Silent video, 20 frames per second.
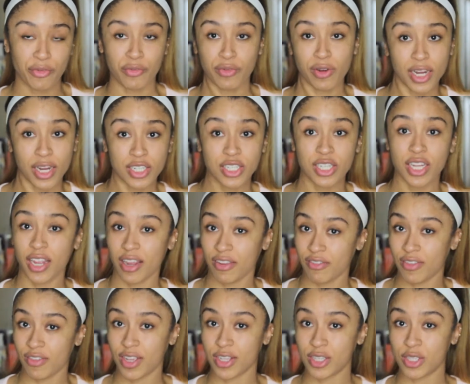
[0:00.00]
fresh
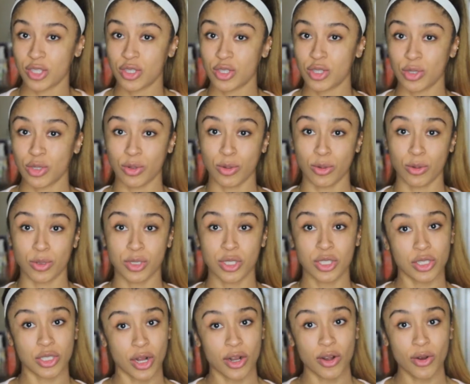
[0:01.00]
canvas to
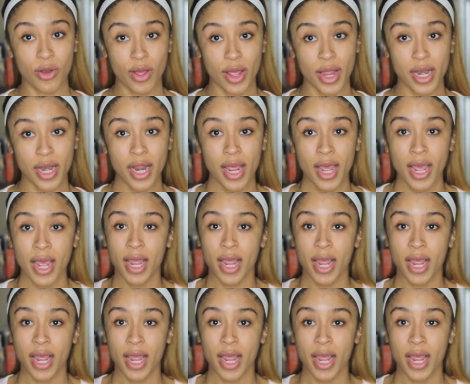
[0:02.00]
start on.